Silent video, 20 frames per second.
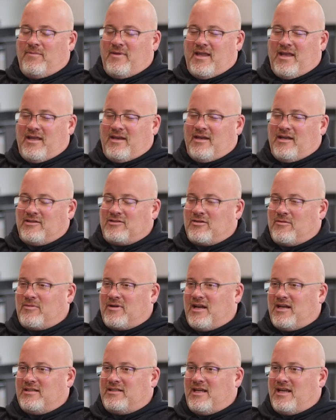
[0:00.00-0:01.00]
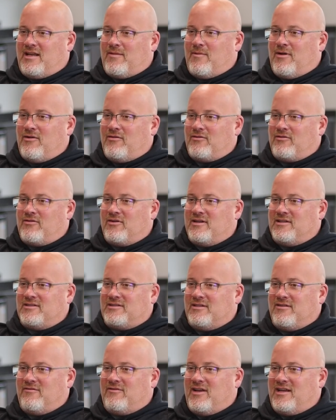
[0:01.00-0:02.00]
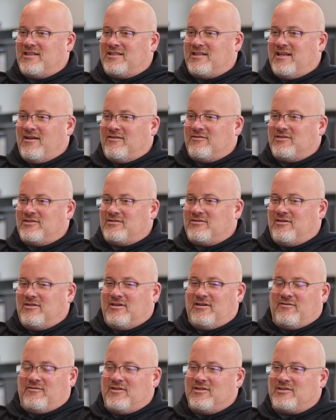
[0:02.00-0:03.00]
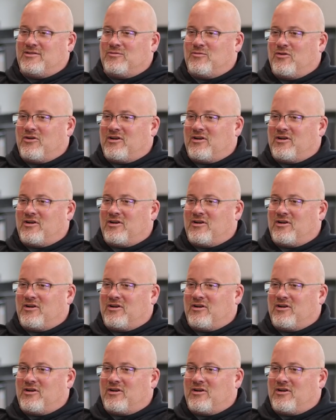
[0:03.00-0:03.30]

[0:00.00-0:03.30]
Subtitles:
And so I'm kind of taking my own credence advice now, just, all right, if this is